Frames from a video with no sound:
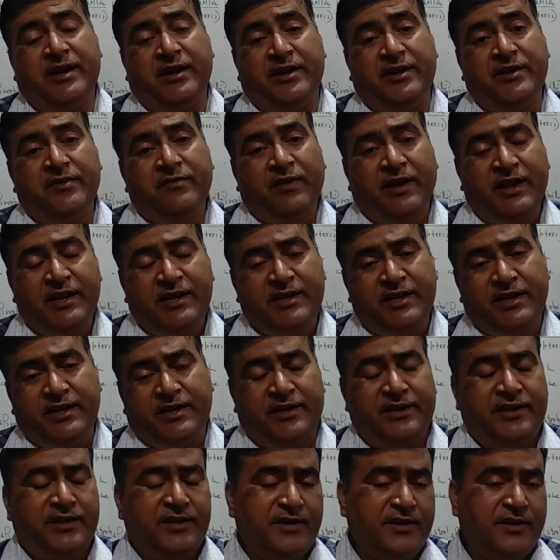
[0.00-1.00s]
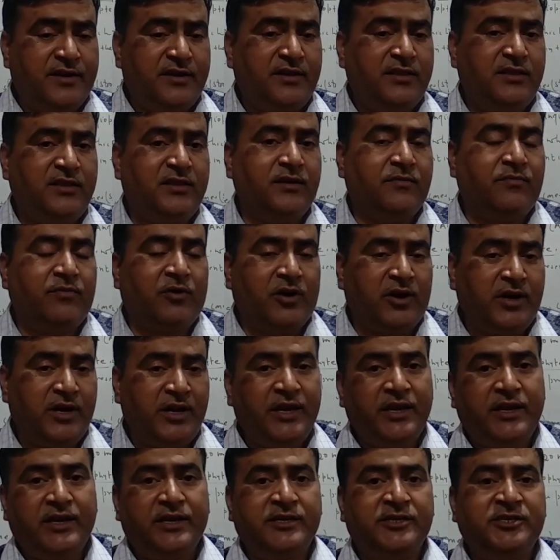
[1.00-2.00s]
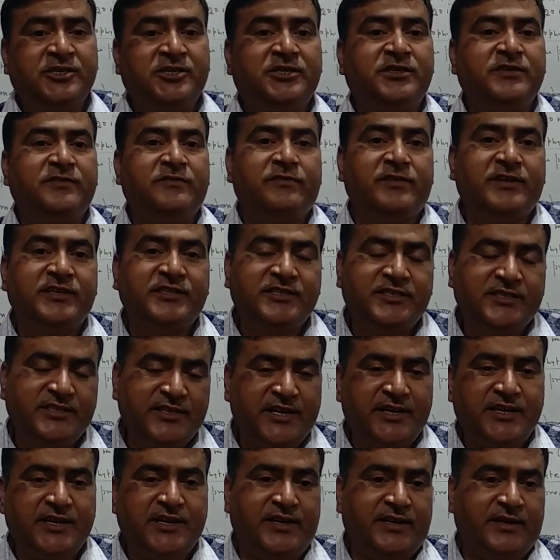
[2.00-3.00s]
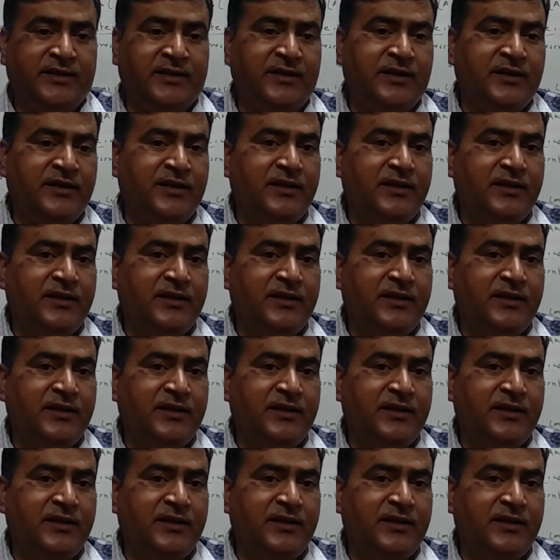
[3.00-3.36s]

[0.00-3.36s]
divided, the body is differentiated